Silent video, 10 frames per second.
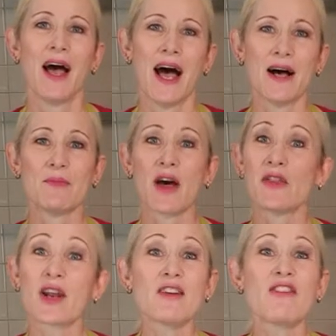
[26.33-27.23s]
I
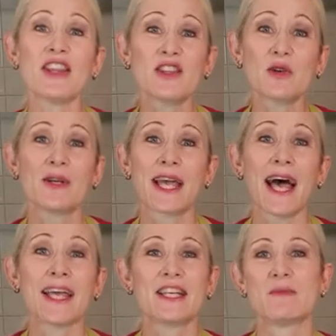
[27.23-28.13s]
thought I'd run through it
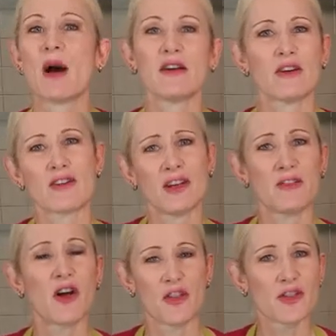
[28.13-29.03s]
again because you might not
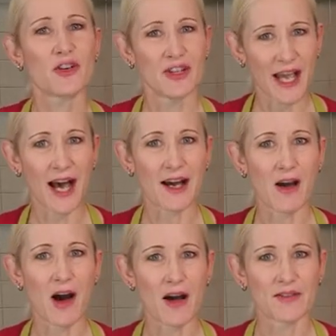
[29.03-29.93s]
have gone through the
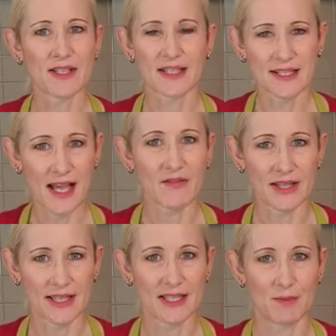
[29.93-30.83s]
archives and
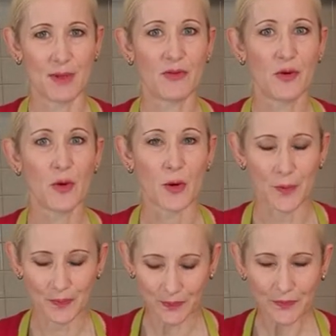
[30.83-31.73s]
discovered this
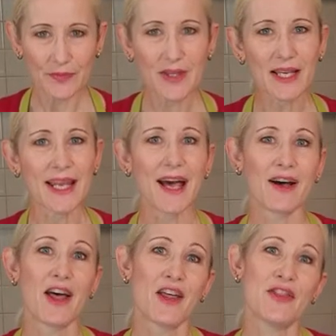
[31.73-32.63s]
before. Now,
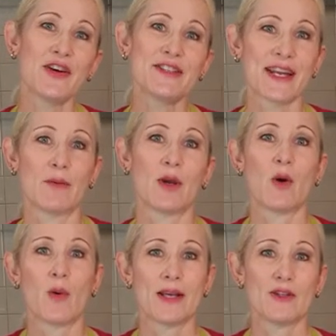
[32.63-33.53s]
Thursday, we
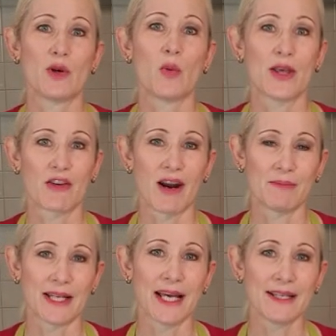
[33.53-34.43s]
always do a weather
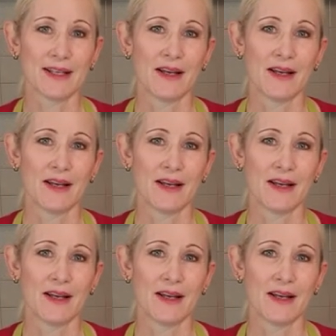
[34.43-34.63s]
update.